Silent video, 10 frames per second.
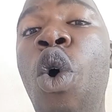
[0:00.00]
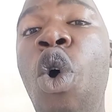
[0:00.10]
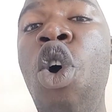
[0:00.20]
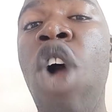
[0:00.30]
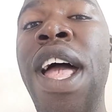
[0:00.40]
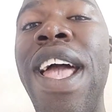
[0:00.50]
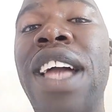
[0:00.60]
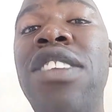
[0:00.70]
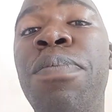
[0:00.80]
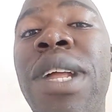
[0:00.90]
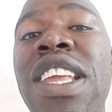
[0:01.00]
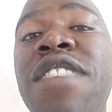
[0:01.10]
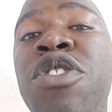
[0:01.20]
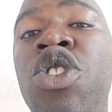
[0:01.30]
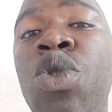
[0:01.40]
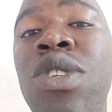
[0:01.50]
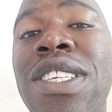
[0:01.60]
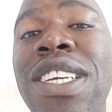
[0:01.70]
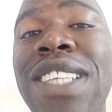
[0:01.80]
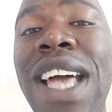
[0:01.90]
ore is believed to
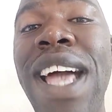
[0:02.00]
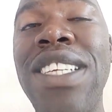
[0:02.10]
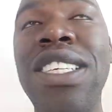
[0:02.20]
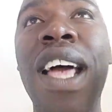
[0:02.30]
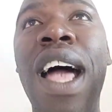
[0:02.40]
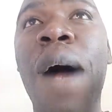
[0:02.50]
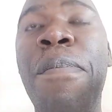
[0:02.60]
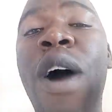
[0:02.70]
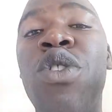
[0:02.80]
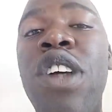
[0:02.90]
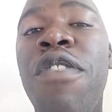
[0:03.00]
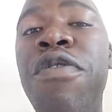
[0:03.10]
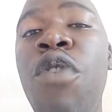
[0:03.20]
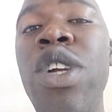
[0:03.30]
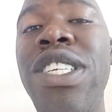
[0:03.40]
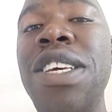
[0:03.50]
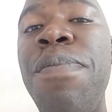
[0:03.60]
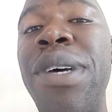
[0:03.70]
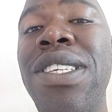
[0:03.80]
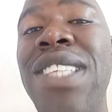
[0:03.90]
sit at about
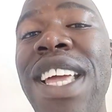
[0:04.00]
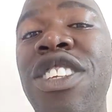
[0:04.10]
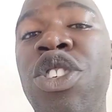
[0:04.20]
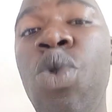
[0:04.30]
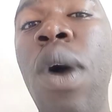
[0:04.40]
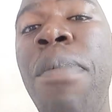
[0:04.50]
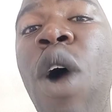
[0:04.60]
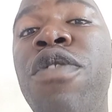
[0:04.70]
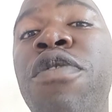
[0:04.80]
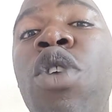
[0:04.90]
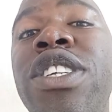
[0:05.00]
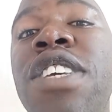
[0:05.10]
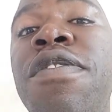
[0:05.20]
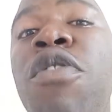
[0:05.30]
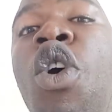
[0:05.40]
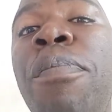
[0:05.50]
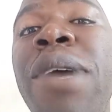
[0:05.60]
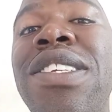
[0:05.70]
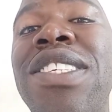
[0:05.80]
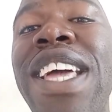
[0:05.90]
40% to about
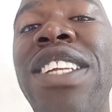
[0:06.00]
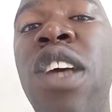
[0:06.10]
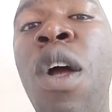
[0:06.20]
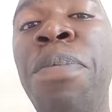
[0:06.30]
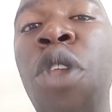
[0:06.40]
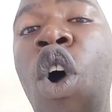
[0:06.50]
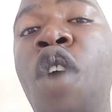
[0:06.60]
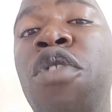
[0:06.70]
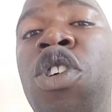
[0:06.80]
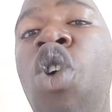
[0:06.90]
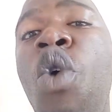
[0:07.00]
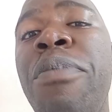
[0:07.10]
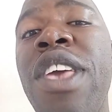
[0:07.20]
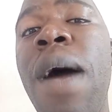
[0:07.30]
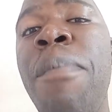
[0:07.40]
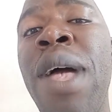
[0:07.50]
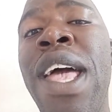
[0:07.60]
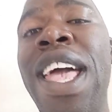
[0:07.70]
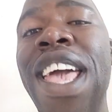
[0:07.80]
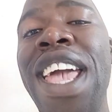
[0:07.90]
44% of chromium
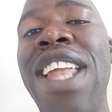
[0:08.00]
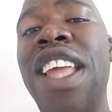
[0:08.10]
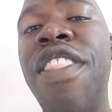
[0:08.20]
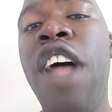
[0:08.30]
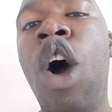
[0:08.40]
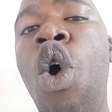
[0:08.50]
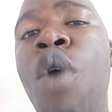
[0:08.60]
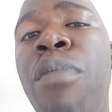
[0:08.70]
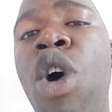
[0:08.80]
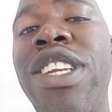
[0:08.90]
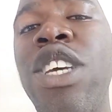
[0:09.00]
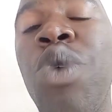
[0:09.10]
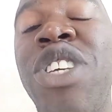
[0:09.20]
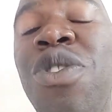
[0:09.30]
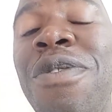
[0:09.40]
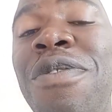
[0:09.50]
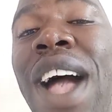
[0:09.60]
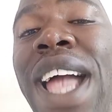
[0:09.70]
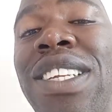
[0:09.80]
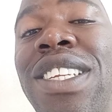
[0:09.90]
in the ore body, which you
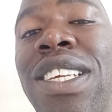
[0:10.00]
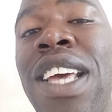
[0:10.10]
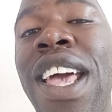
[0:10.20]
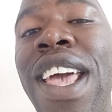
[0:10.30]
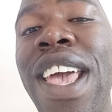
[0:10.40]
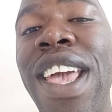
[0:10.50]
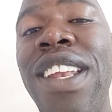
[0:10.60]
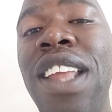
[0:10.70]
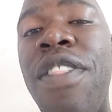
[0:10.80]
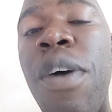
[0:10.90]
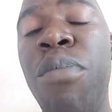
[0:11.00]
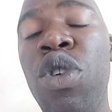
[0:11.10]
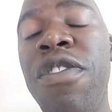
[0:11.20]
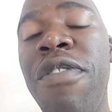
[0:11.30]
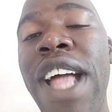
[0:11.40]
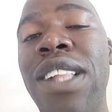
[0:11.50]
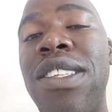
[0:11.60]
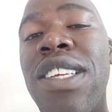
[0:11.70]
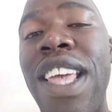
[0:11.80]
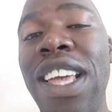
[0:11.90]
find in the
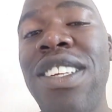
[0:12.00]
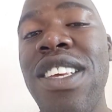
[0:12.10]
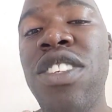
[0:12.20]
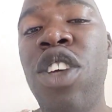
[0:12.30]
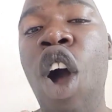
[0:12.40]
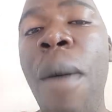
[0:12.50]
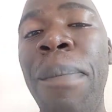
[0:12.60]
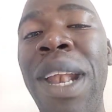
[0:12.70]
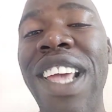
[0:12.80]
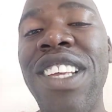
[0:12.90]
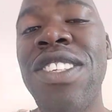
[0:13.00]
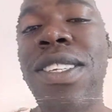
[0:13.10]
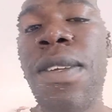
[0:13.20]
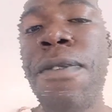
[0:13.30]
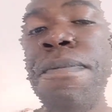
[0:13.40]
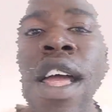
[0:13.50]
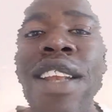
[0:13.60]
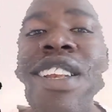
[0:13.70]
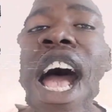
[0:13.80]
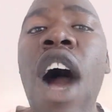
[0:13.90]
Bushveld Igneous Complex.
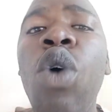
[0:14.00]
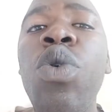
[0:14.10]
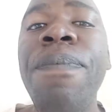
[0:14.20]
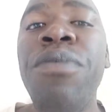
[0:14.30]
Now,